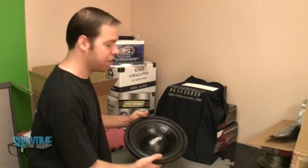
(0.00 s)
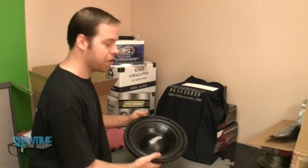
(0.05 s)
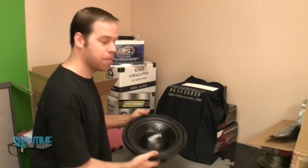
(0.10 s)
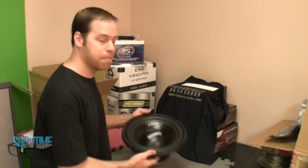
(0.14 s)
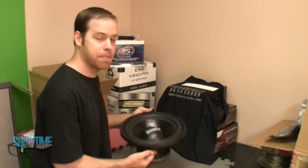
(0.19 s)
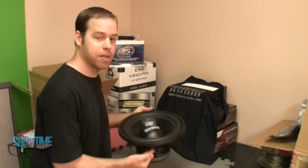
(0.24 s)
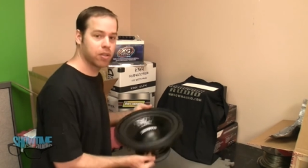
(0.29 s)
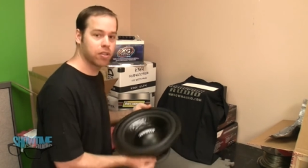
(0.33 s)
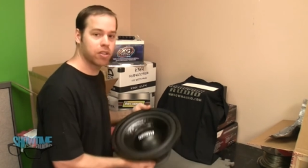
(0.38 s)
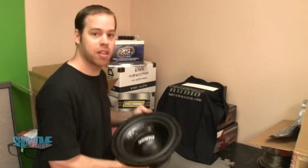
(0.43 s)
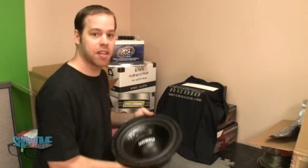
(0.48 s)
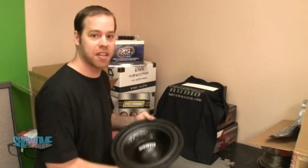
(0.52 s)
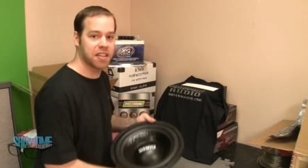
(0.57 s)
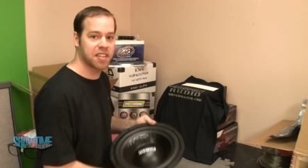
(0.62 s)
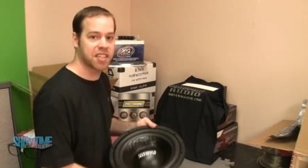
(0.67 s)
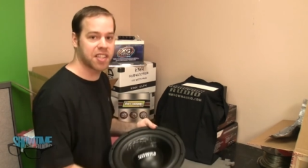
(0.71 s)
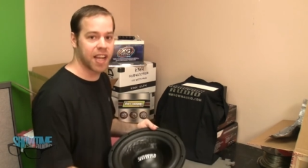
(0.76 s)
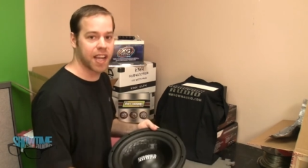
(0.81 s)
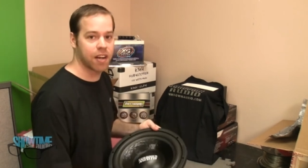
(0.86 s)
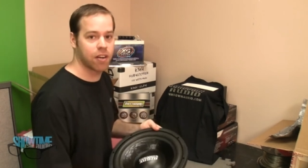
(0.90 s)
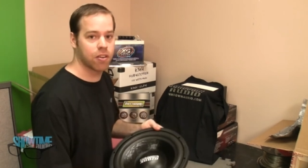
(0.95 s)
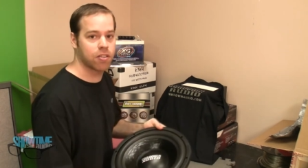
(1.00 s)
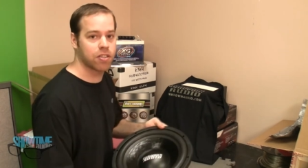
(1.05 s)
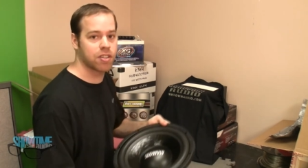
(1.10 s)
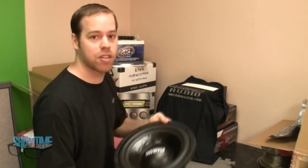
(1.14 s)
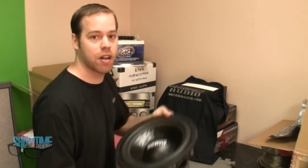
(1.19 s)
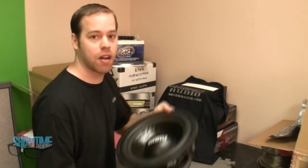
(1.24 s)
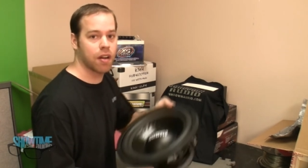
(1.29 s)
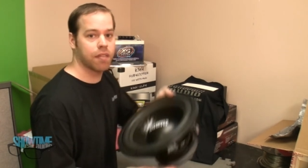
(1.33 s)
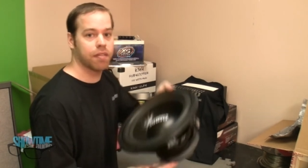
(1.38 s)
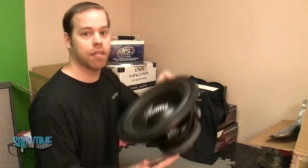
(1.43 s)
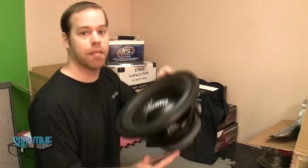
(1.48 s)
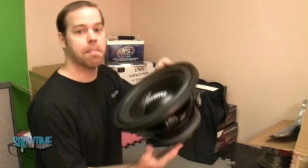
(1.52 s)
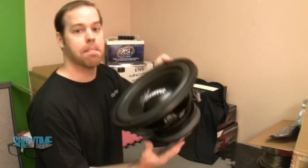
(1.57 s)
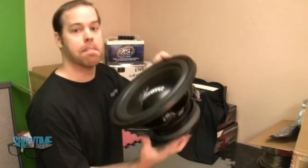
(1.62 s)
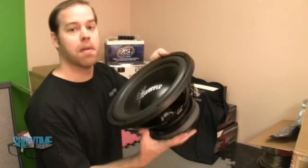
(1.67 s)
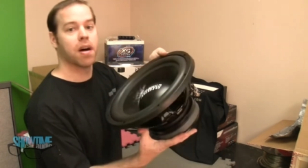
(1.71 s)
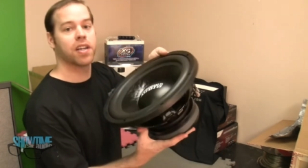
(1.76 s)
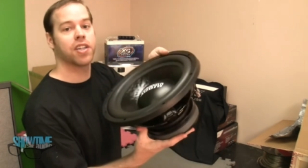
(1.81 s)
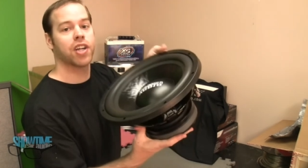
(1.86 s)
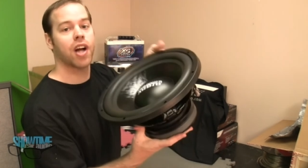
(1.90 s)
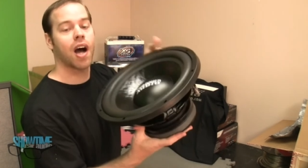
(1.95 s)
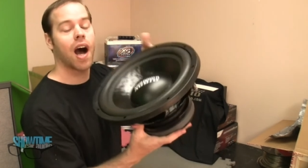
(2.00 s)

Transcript: they're built to the standards of a much